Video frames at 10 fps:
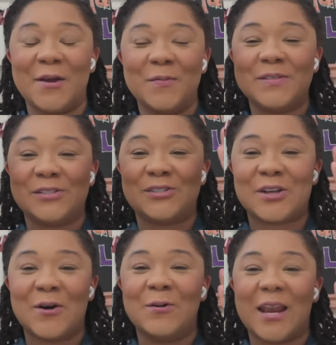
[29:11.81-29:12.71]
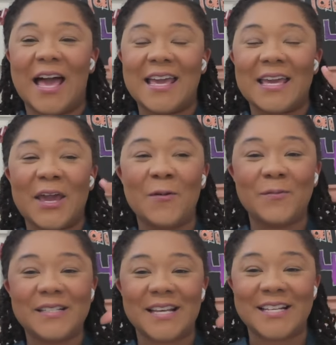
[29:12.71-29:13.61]
it was so like it
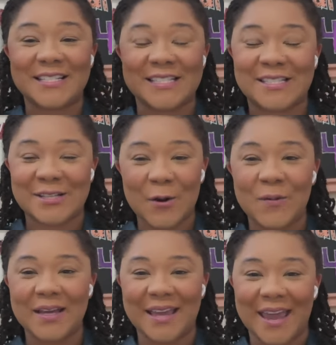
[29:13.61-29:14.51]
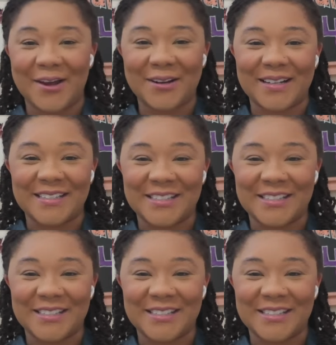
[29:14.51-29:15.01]
was his stoic character,